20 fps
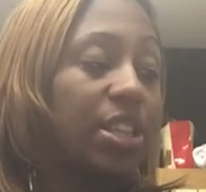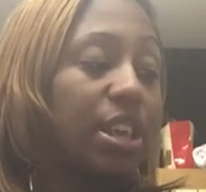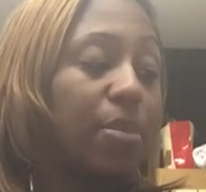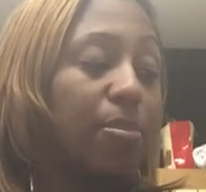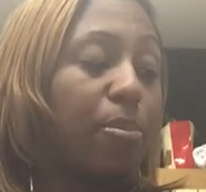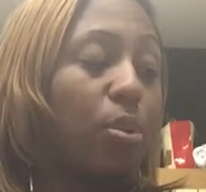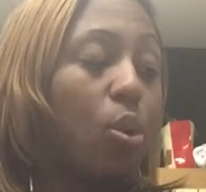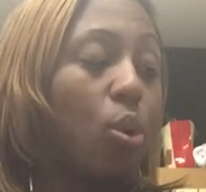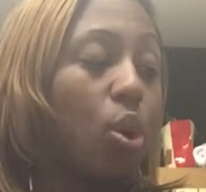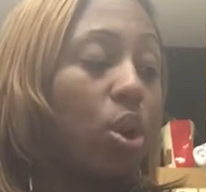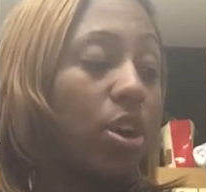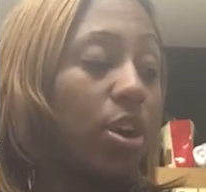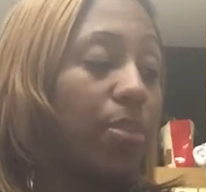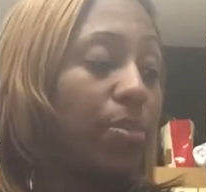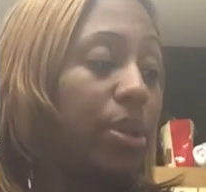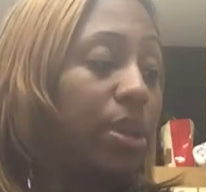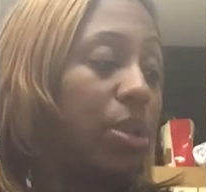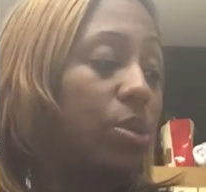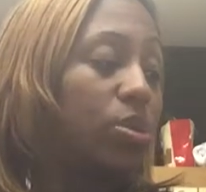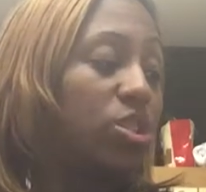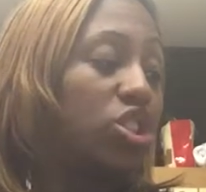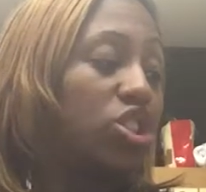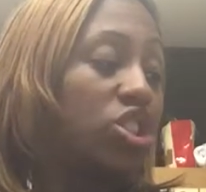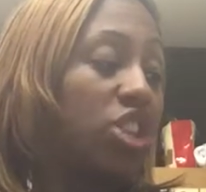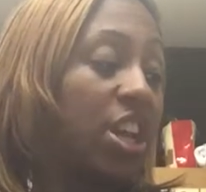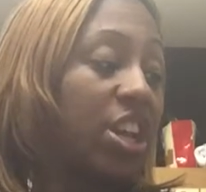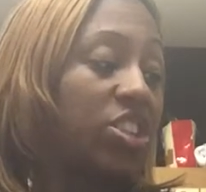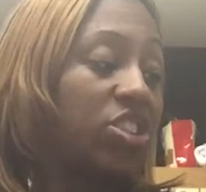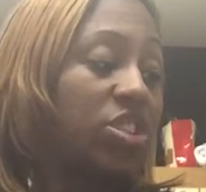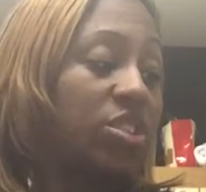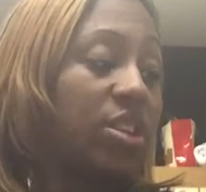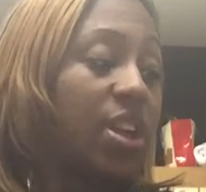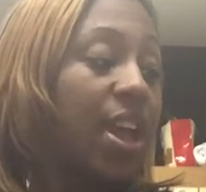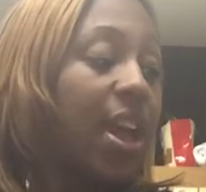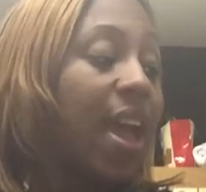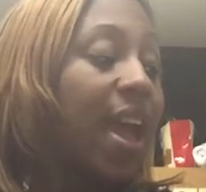and poor Camilla was changing